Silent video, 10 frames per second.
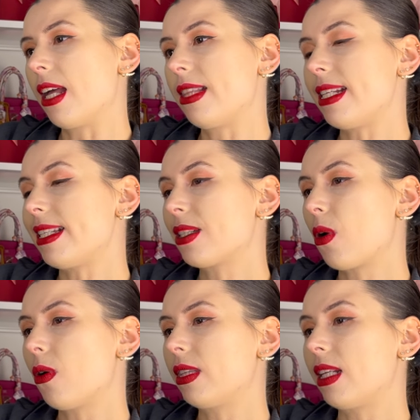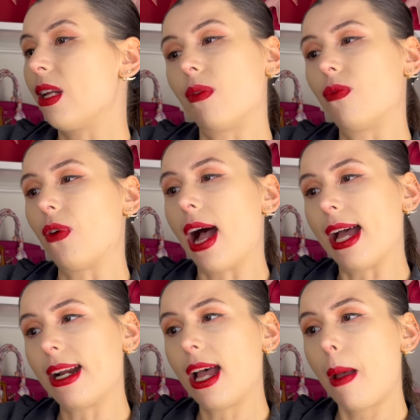This is called the
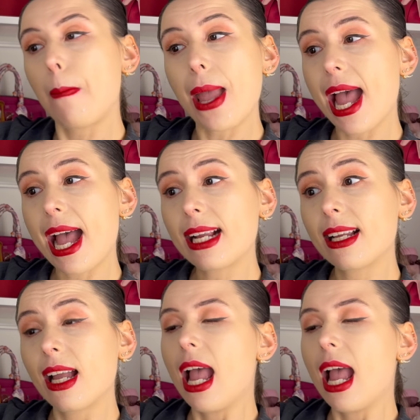Nirvana bag,